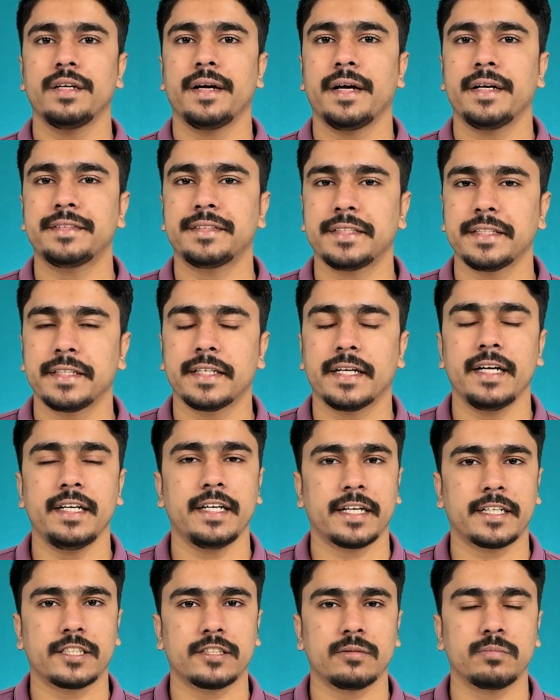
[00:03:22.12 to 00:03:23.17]
a single
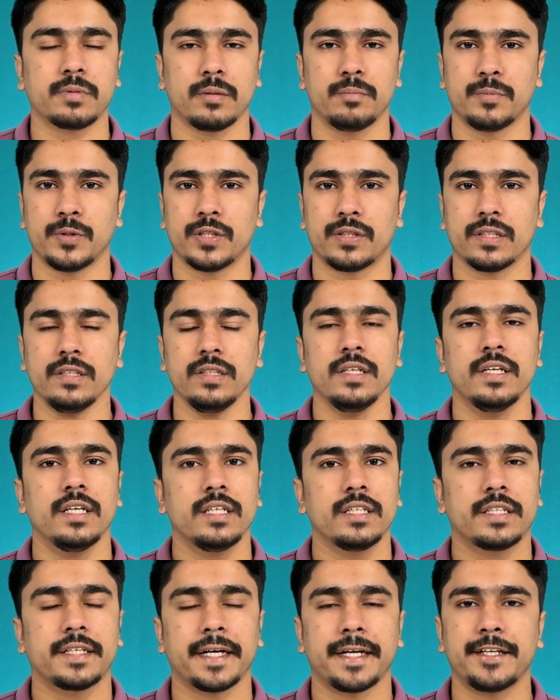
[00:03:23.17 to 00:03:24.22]
desktop computer
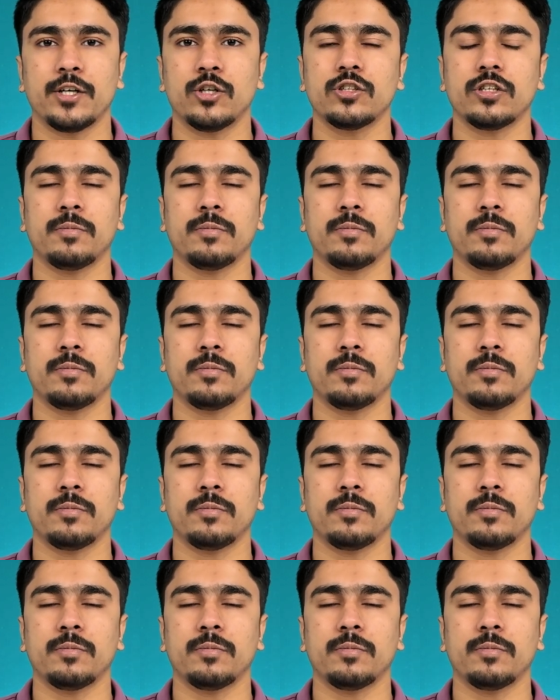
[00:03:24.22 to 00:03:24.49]
cannot